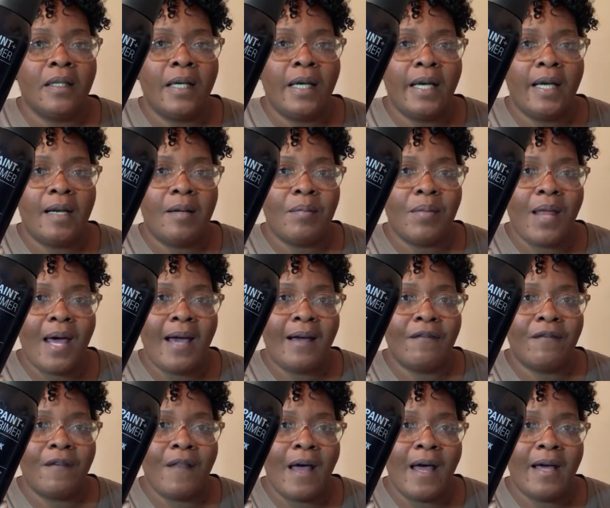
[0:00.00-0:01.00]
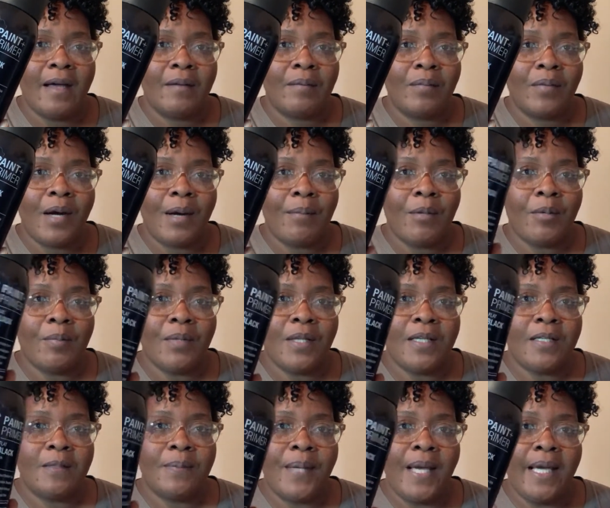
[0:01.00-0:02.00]
and a black flat primer
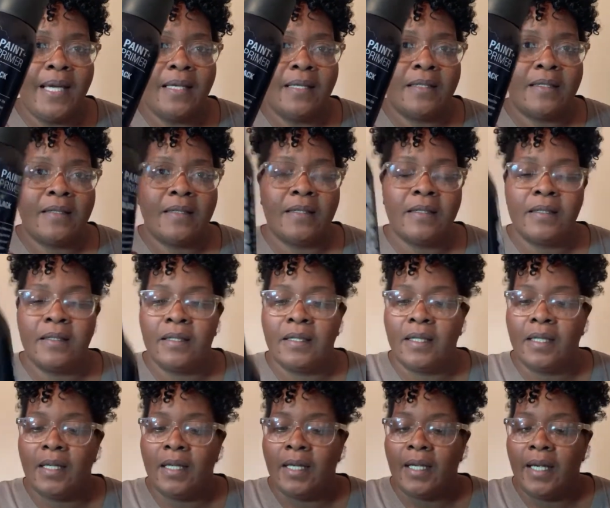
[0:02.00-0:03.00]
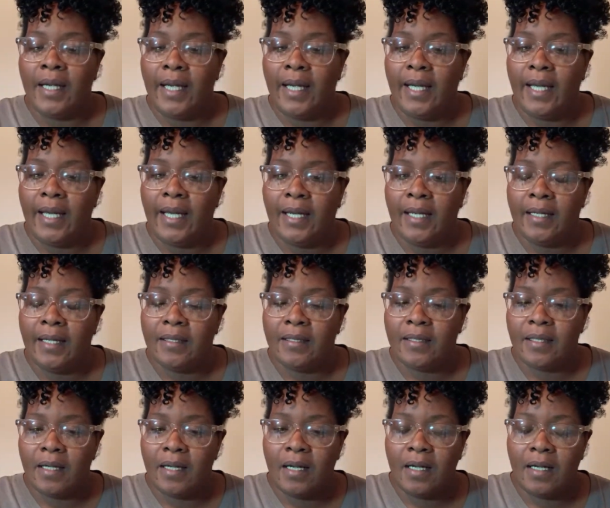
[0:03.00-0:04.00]
plus paint.
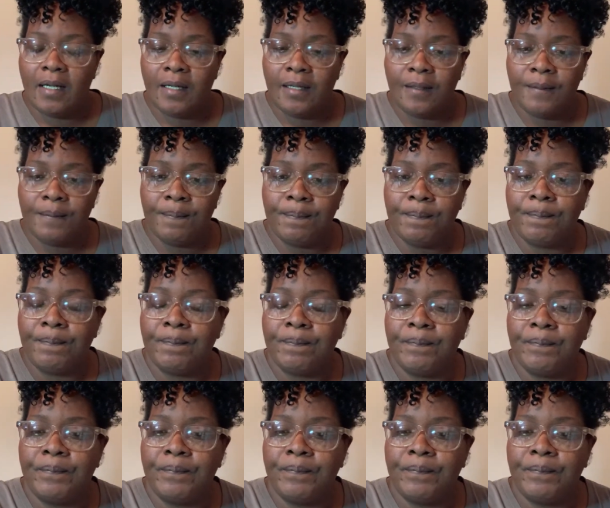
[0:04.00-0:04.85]
And um,